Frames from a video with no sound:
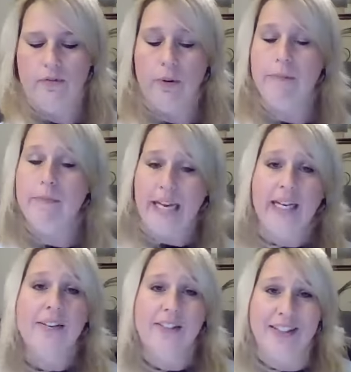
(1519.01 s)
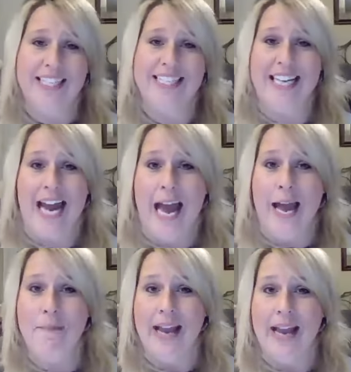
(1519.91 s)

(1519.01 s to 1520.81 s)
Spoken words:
for me, the list that I made,